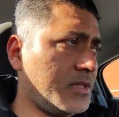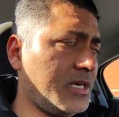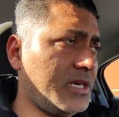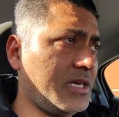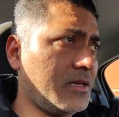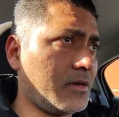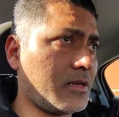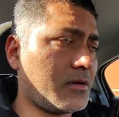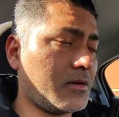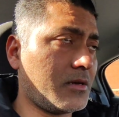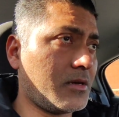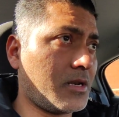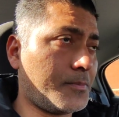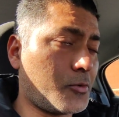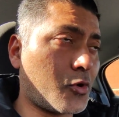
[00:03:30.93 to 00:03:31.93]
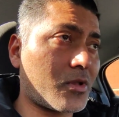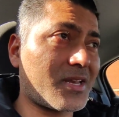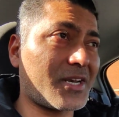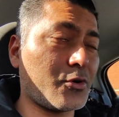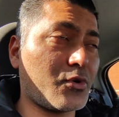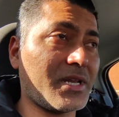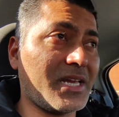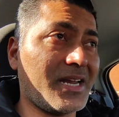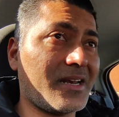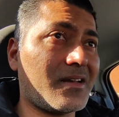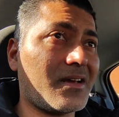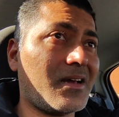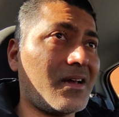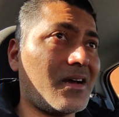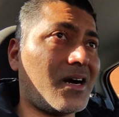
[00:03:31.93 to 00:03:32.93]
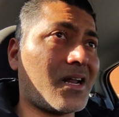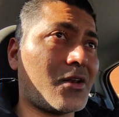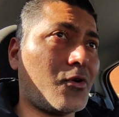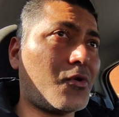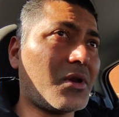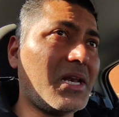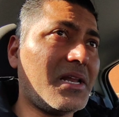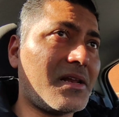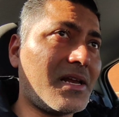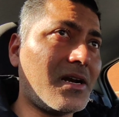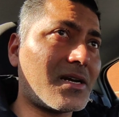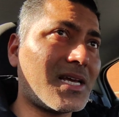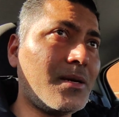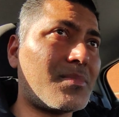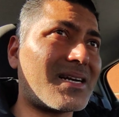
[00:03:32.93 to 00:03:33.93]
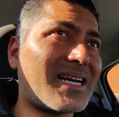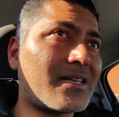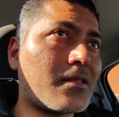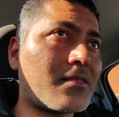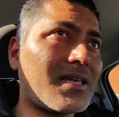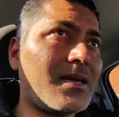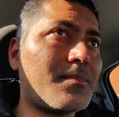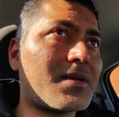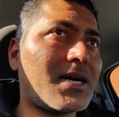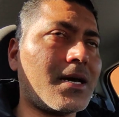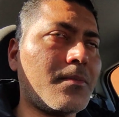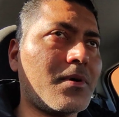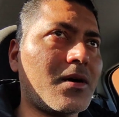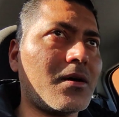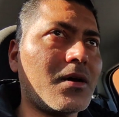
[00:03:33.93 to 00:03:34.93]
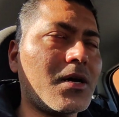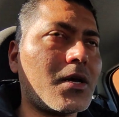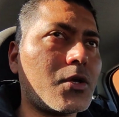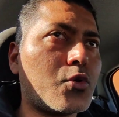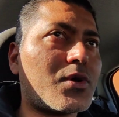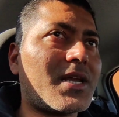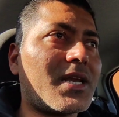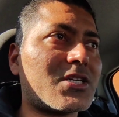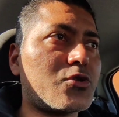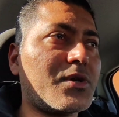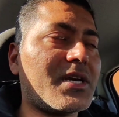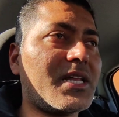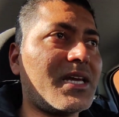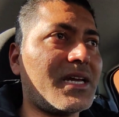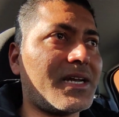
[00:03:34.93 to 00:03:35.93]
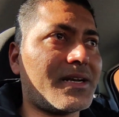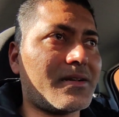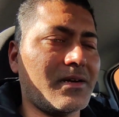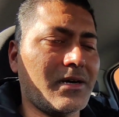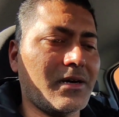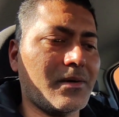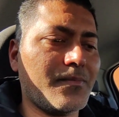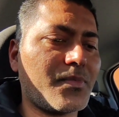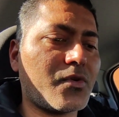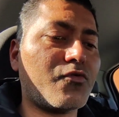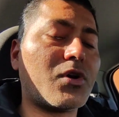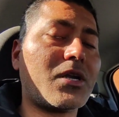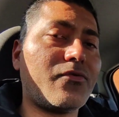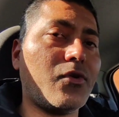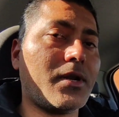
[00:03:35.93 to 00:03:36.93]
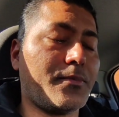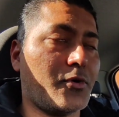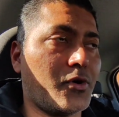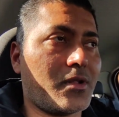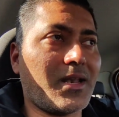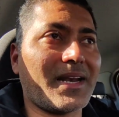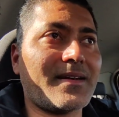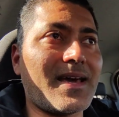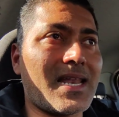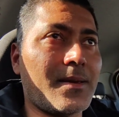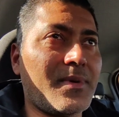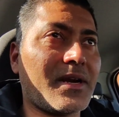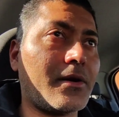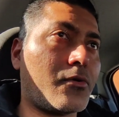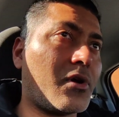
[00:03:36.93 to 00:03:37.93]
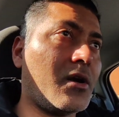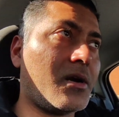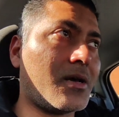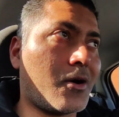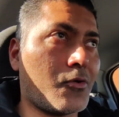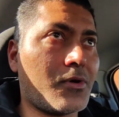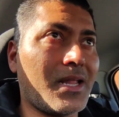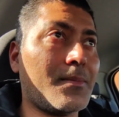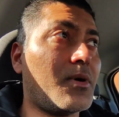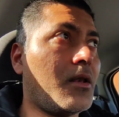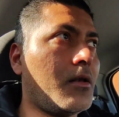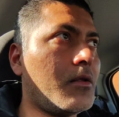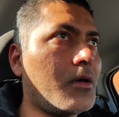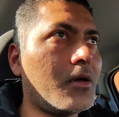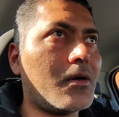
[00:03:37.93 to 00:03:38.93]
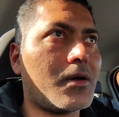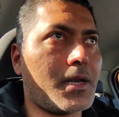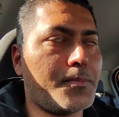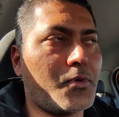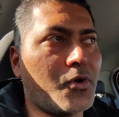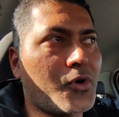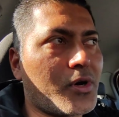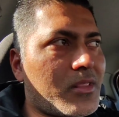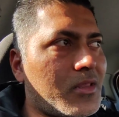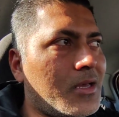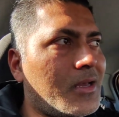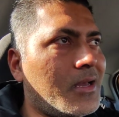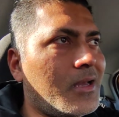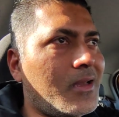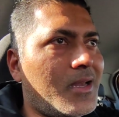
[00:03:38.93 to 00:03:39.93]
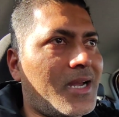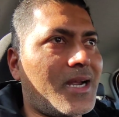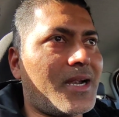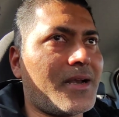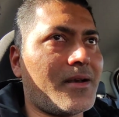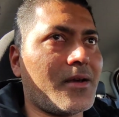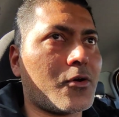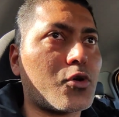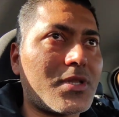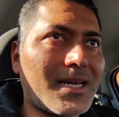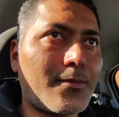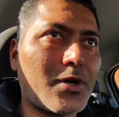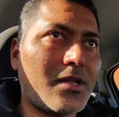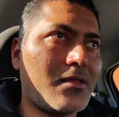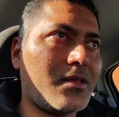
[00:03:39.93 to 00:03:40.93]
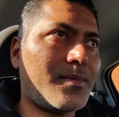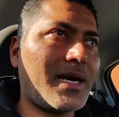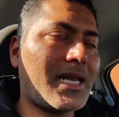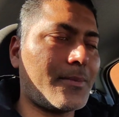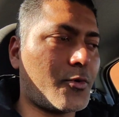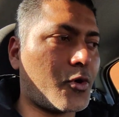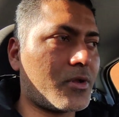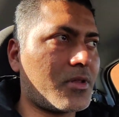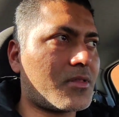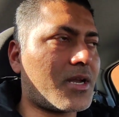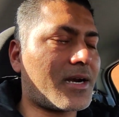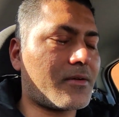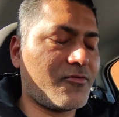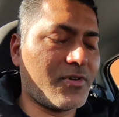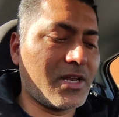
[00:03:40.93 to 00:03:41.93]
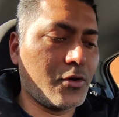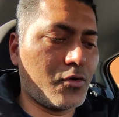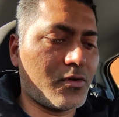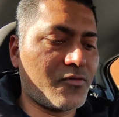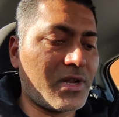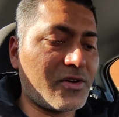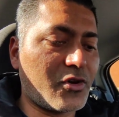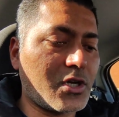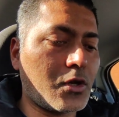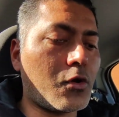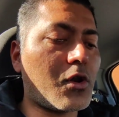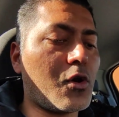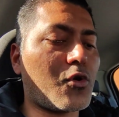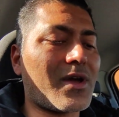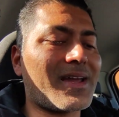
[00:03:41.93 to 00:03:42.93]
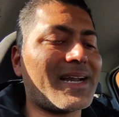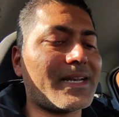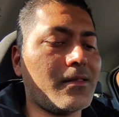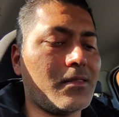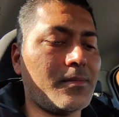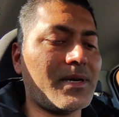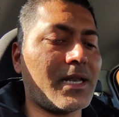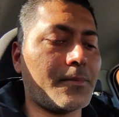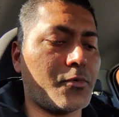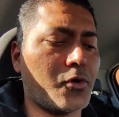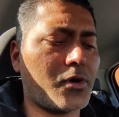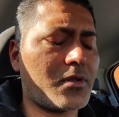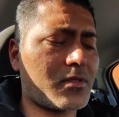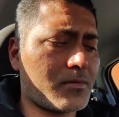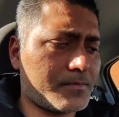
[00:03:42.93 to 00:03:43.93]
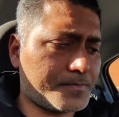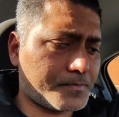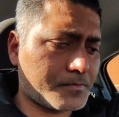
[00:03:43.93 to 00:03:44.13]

the reports that you create are not really real time, but at the same time, uh, you can actually create uh, wonderful reports like dynamic drill down enable reports. And the good thing about eazyBI reports is that when you, whenever you're looking at eazyBI reports,